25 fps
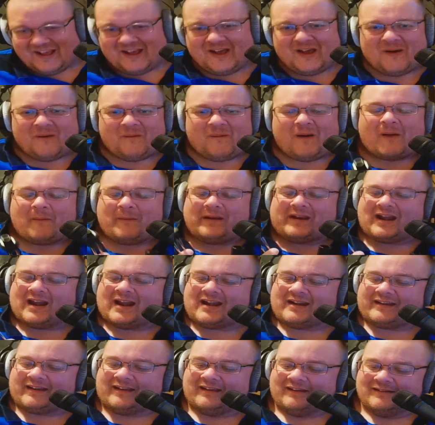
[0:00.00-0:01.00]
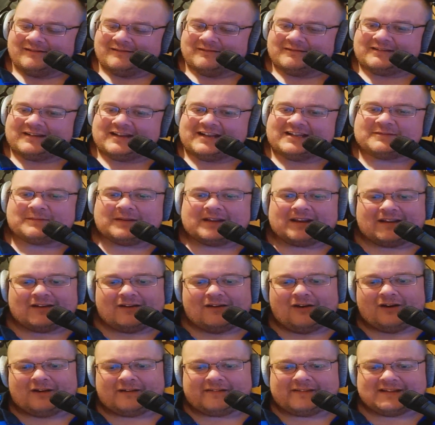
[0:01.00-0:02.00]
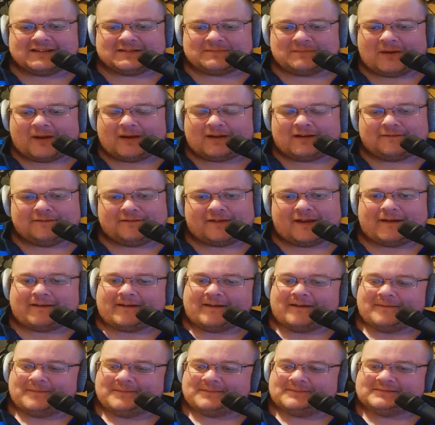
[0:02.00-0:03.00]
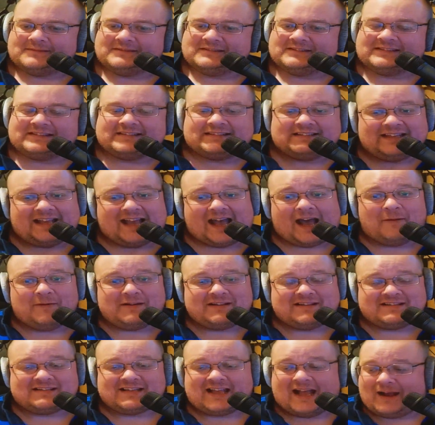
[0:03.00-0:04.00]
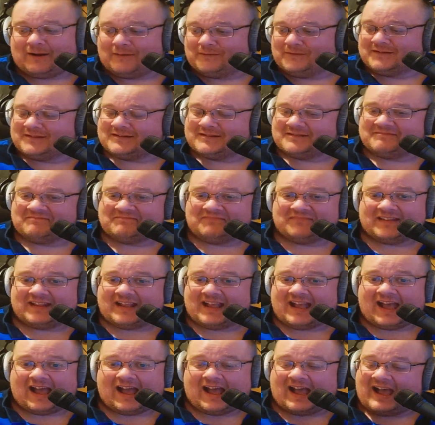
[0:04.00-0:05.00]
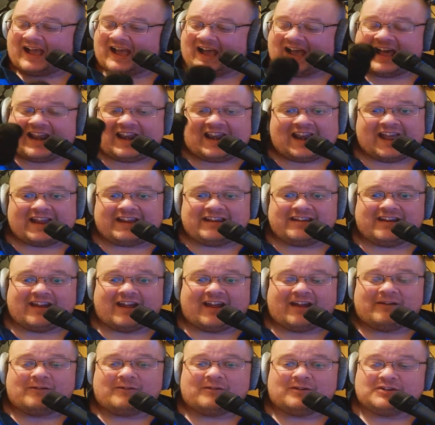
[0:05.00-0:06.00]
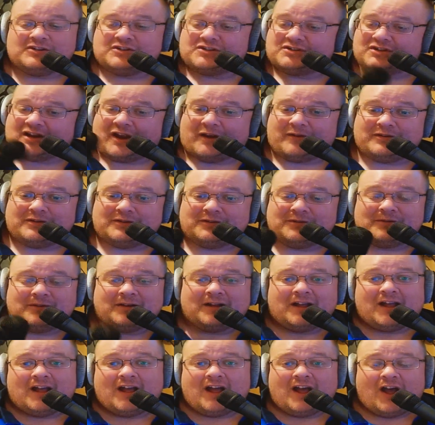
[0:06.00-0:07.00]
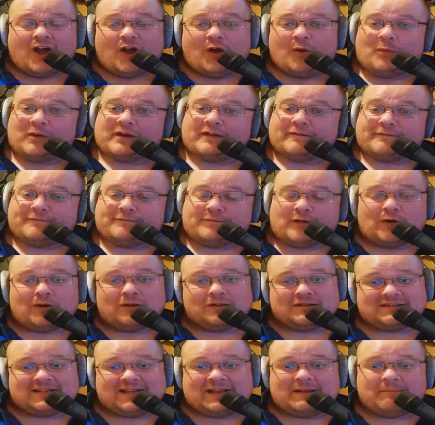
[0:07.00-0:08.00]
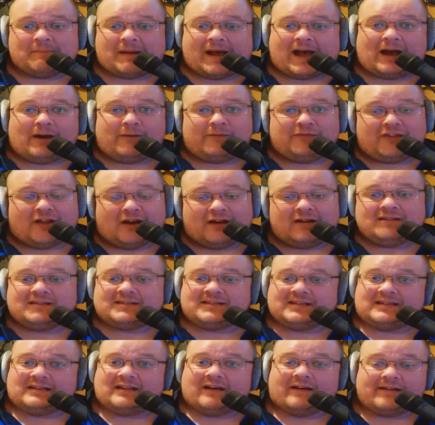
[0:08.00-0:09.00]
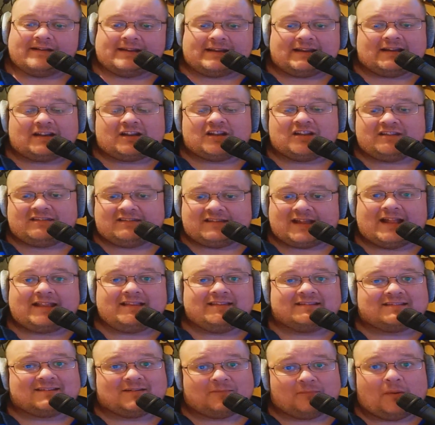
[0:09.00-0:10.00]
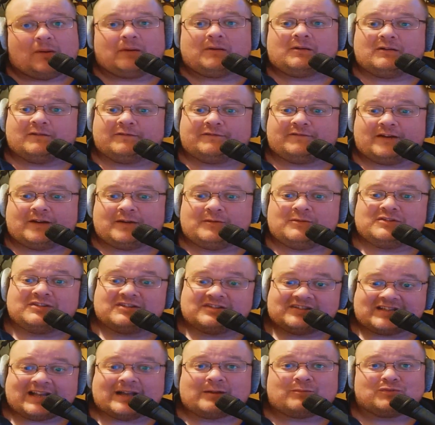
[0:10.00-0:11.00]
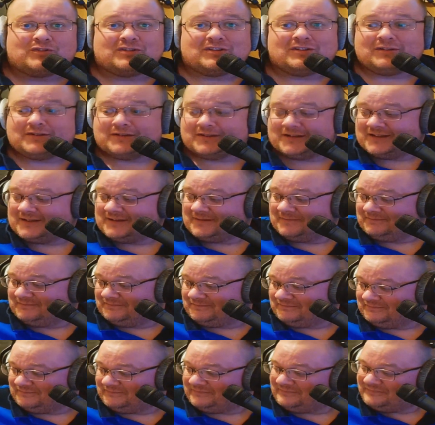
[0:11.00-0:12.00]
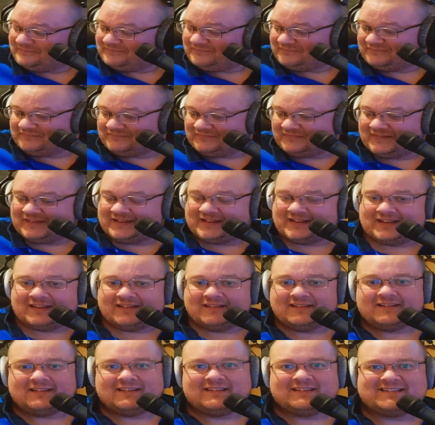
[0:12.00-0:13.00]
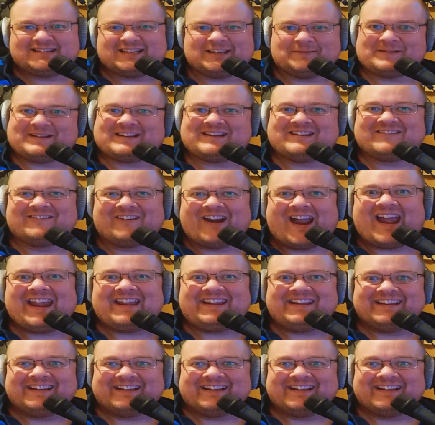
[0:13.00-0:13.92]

What we're going to do is we're going to hook this microphone up, see how it sounds, and let you know and show you what a £14.99 condenser microphone sounds like. It's going to be great.